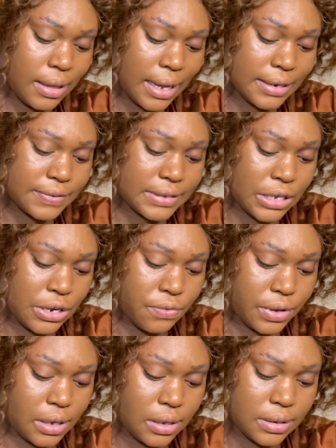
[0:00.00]
of
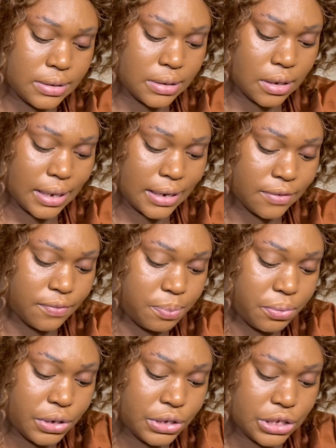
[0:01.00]
series, a lot of
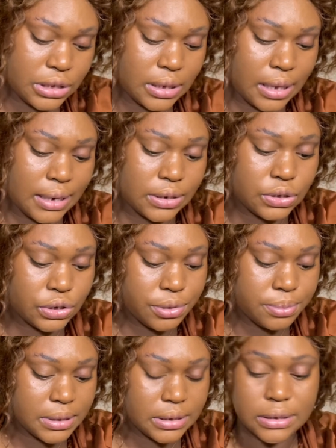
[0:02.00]
preachings, a lot of
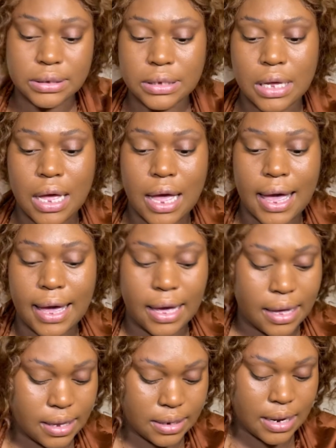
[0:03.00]
sermons,
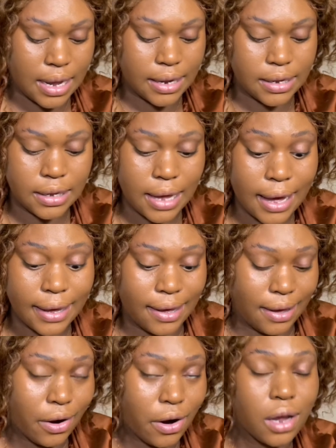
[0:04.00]
and I
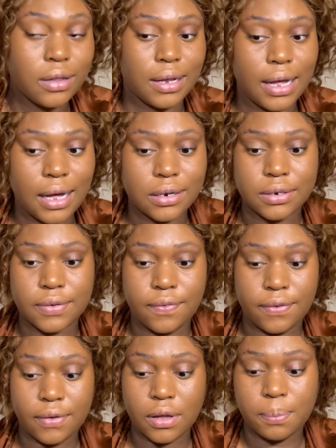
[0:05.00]
hear a lot of
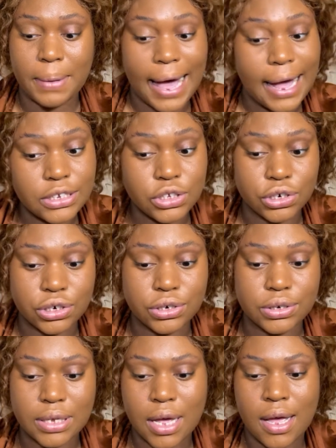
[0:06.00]

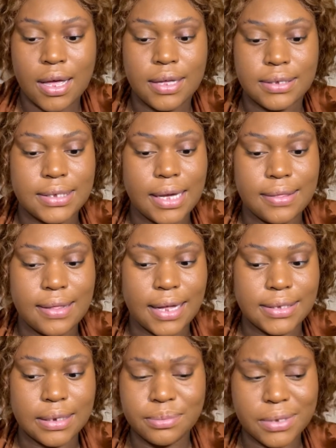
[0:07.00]
pastors say that
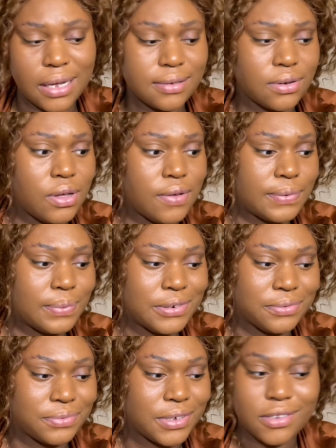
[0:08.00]
sometimes they don't even want
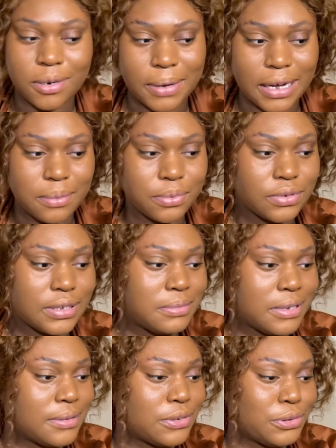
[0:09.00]
to read their Bible.
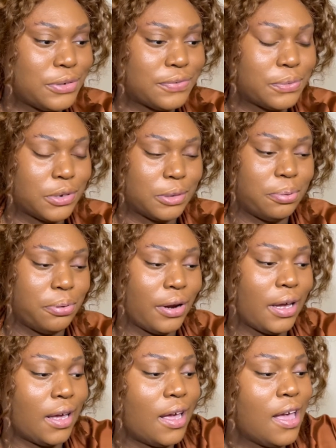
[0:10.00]
Sometimes they don't even want to
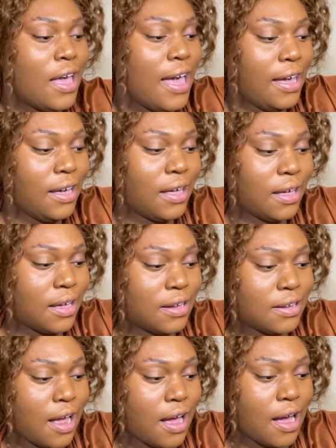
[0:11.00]
pray.
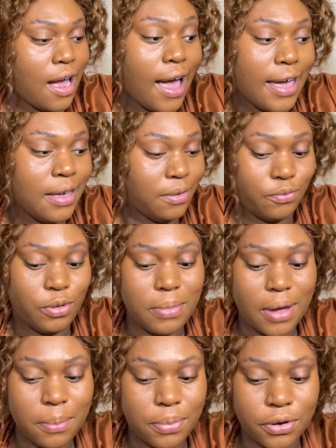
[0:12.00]
And I
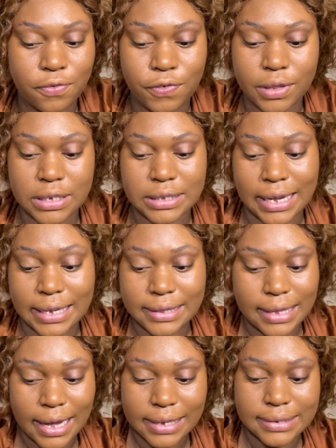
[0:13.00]
remember feeling like
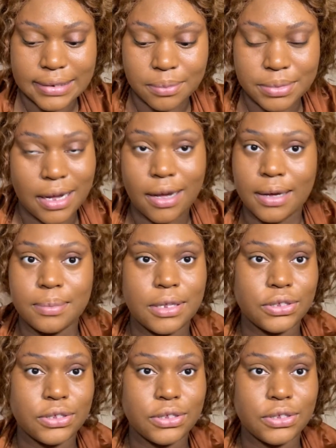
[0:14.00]
that sometime in